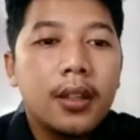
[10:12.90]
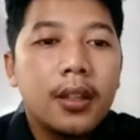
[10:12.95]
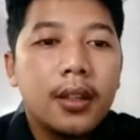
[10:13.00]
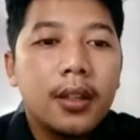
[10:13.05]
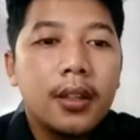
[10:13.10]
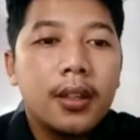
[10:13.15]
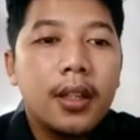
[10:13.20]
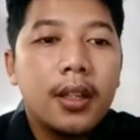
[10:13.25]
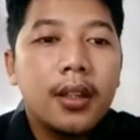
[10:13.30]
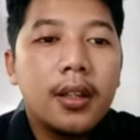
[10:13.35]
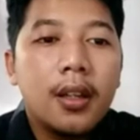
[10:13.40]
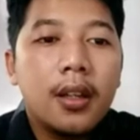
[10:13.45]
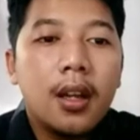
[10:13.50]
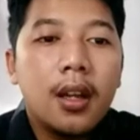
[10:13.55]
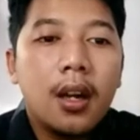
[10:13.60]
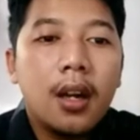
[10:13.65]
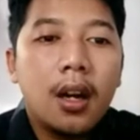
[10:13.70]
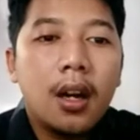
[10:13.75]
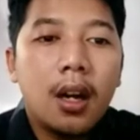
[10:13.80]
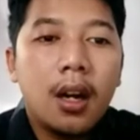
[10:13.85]
Then,
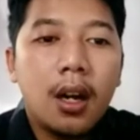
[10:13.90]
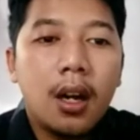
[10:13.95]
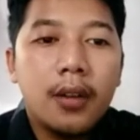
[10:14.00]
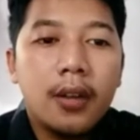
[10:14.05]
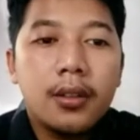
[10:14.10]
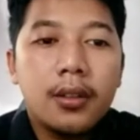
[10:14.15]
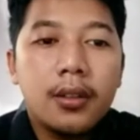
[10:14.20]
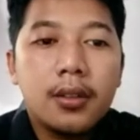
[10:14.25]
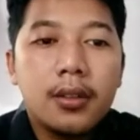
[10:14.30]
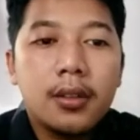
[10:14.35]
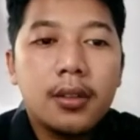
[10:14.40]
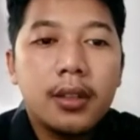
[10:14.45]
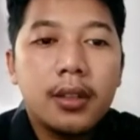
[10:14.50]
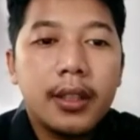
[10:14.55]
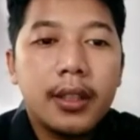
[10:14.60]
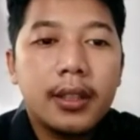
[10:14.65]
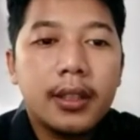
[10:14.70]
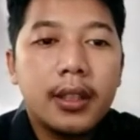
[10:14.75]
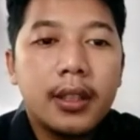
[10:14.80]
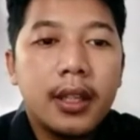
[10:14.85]
how to
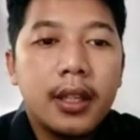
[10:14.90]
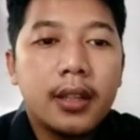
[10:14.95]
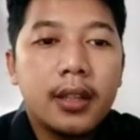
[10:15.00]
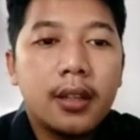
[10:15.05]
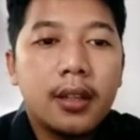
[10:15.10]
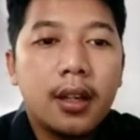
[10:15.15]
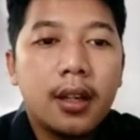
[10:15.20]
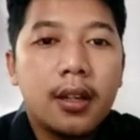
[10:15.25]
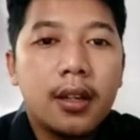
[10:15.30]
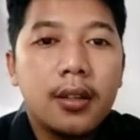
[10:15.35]
collect the data?